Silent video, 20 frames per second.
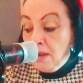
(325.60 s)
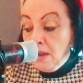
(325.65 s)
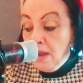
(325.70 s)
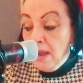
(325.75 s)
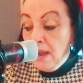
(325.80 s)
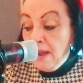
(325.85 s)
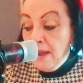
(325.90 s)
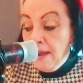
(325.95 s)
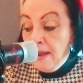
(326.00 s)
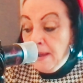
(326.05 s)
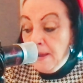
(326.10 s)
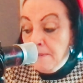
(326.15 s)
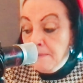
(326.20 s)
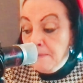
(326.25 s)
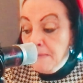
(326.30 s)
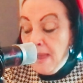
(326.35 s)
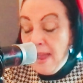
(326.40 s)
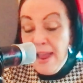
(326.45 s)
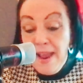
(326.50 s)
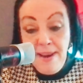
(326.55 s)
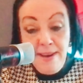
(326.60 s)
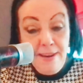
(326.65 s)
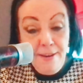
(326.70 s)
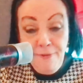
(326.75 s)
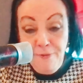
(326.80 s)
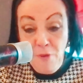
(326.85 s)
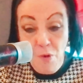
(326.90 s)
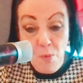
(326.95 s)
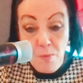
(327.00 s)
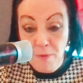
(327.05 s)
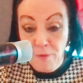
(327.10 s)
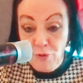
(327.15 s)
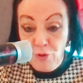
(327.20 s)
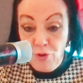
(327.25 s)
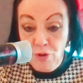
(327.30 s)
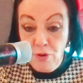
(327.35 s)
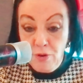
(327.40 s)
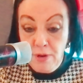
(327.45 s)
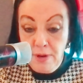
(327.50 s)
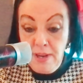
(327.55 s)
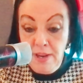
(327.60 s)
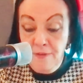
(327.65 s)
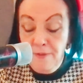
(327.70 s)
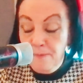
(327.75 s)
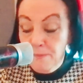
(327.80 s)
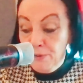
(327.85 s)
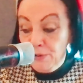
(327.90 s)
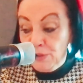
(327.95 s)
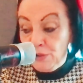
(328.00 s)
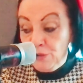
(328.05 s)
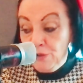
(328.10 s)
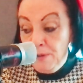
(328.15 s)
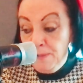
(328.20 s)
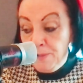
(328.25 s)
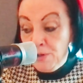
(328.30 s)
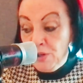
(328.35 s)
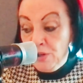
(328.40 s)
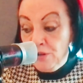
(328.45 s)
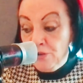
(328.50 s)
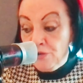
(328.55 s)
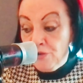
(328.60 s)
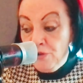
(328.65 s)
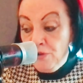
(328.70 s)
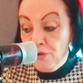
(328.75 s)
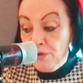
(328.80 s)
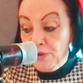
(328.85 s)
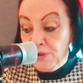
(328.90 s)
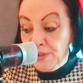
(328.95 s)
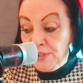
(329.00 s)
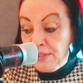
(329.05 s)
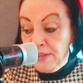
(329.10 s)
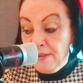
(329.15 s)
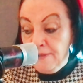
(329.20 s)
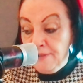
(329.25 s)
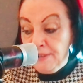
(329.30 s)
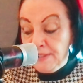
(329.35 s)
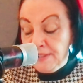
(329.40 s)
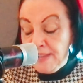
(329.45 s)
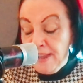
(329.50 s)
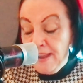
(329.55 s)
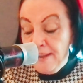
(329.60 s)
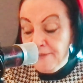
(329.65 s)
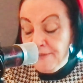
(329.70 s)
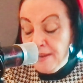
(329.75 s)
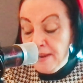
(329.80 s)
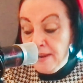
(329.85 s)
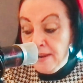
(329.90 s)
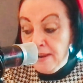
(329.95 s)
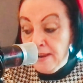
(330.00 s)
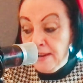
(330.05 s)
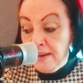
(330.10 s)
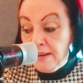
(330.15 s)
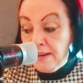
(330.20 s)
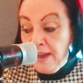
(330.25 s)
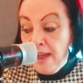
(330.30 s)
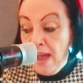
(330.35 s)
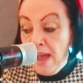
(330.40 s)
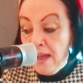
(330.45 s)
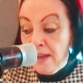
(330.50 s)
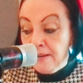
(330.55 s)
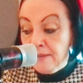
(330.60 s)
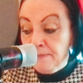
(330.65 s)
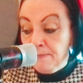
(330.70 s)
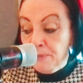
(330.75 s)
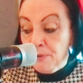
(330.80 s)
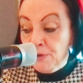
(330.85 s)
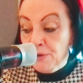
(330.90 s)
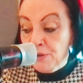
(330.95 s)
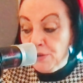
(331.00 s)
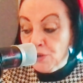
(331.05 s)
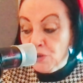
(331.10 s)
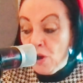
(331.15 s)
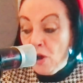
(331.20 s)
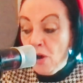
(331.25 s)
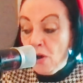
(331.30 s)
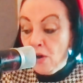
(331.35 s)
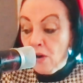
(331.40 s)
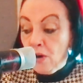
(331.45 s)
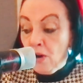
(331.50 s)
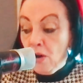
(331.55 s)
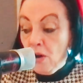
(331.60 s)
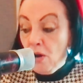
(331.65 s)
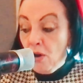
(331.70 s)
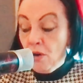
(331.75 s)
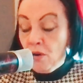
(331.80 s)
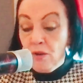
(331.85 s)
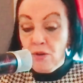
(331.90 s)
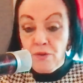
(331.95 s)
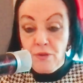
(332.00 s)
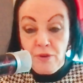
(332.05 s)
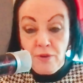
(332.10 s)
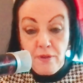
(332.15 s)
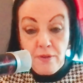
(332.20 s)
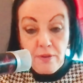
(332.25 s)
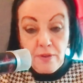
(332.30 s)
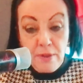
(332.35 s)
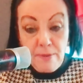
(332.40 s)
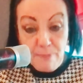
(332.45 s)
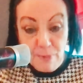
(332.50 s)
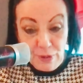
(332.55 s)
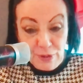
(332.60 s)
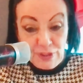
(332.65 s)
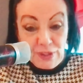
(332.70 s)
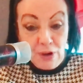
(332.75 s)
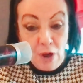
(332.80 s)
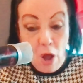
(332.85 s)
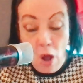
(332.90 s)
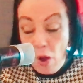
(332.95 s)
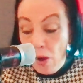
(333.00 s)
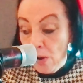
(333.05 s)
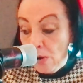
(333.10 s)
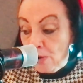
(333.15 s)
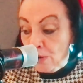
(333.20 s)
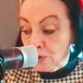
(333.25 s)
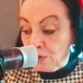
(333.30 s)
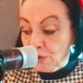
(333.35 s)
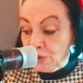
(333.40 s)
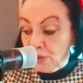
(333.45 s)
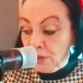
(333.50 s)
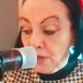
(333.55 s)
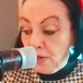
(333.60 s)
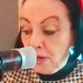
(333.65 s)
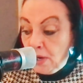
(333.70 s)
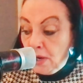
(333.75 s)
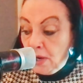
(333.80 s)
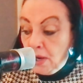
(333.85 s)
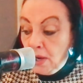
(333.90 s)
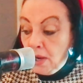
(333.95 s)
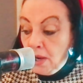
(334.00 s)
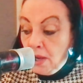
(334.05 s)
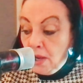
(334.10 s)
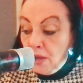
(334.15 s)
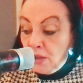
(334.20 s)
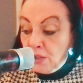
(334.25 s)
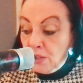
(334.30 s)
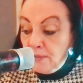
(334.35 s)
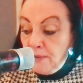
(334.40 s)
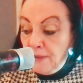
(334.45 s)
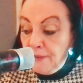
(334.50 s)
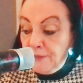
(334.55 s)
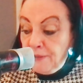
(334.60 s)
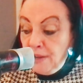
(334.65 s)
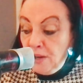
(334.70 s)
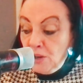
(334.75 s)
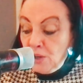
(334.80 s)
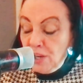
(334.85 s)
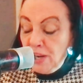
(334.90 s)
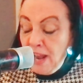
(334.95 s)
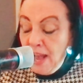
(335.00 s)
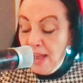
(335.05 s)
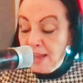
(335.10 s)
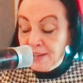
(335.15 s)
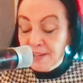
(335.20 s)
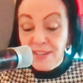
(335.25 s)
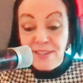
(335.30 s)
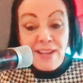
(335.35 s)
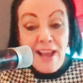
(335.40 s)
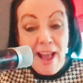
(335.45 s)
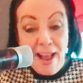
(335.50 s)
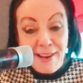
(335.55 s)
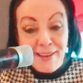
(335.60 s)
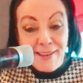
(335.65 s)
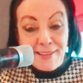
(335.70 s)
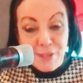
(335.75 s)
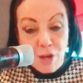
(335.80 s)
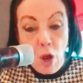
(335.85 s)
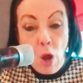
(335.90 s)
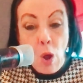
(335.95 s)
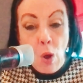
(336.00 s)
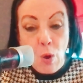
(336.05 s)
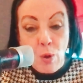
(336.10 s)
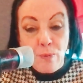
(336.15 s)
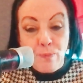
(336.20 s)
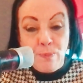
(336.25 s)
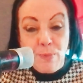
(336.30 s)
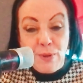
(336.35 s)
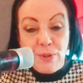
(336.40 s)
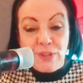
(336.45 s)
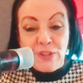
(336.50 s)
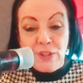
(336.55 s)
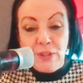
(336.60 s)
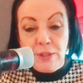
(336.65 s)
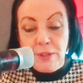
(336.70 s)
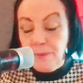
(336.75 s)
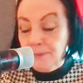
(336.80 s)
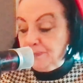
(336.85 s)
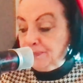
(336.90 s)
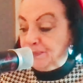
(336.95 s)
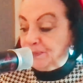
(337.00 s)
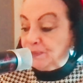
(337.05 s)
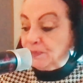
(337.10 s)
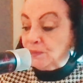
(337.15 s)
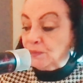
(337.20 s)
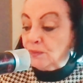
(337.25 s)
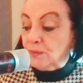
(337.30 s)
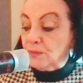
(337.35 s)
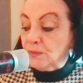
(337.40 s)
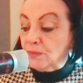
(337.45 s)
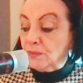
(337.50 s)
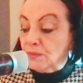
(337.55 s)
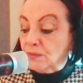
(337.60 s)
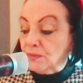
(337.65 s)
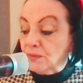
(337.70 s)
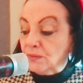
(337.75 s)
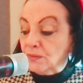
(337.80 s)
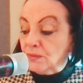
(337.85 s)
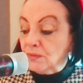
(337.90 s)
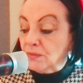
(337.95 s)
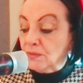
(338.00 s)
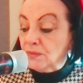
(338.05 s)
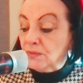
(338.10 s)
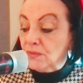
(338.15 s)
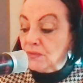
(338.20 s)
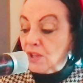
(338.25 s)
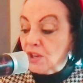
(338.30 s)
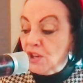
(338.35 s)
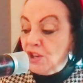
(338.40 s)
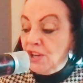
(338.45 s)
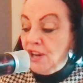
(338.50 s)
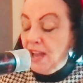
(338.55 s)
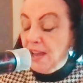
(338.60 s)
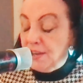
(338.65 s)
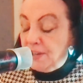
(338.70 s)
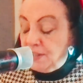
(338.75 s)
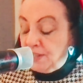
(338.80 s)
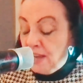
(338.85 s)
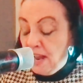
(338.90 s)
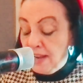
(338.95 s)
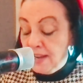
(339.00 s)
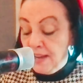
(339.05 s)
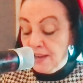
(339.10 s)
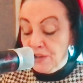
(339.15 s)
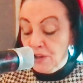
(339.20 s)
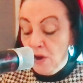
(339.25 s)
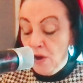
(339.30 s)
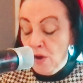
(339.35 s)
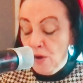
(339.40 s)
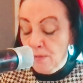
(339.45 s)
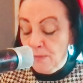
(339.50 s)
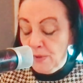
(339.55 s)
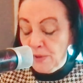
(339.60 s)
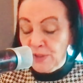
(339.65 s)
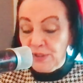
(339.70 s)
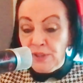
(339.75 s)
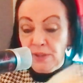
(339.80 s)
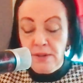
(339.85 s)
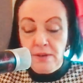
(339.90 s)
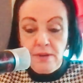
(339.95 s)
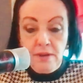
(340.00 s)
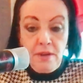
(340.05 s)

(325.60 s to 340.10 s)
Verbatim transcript: um, any form of drug, even prescription drugs, if it's heavy, it can put a toll on the muscle heart. So I feel she had a tired heart muscle. She had a tired heart muscle.